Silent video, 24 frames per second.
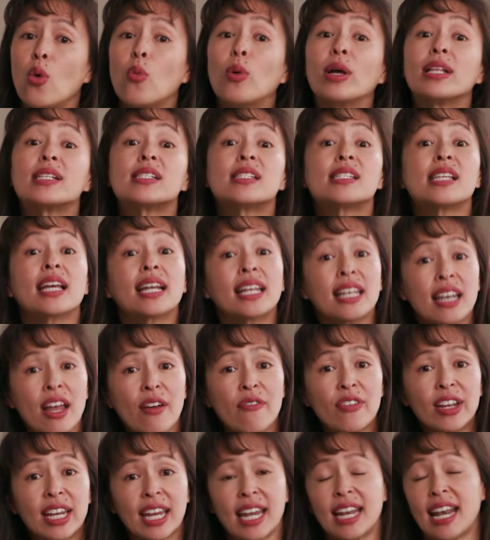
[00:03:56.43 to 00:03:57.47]
With
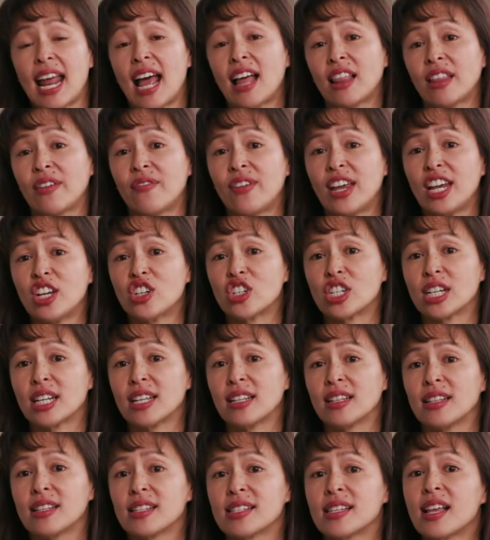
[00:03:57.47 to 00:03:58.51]
significant
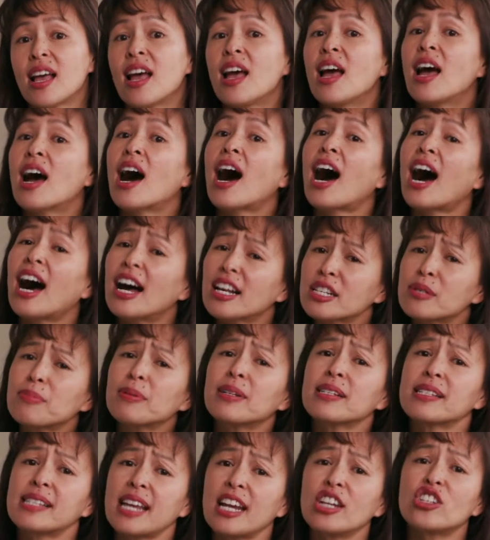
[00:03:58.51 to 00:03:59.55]
elevations,
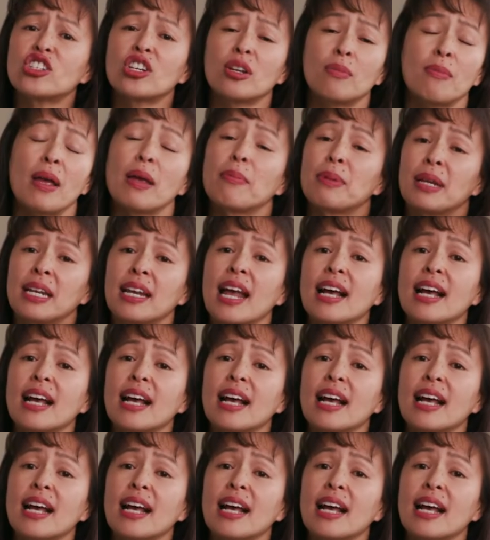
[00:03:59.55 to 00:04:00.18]
hospitalization may be